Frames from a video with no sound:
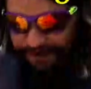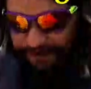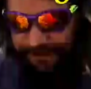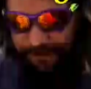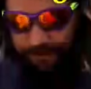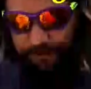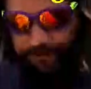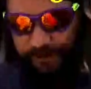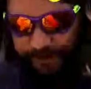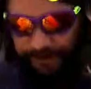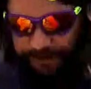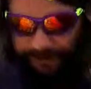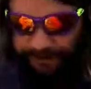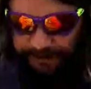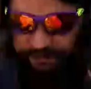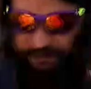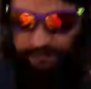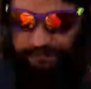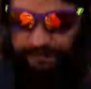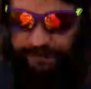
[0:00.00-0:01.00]
This square does
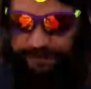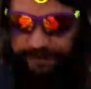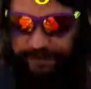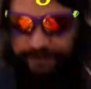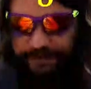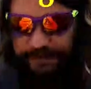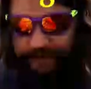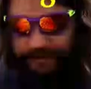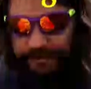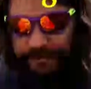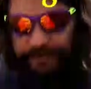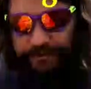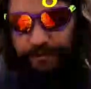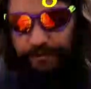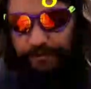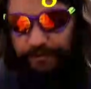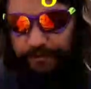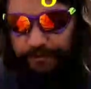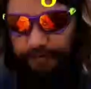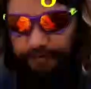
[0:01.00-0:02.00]
so many things. It's
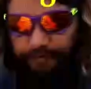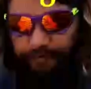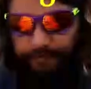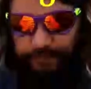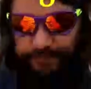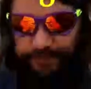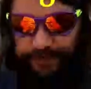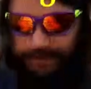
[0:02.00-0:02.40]
so cool.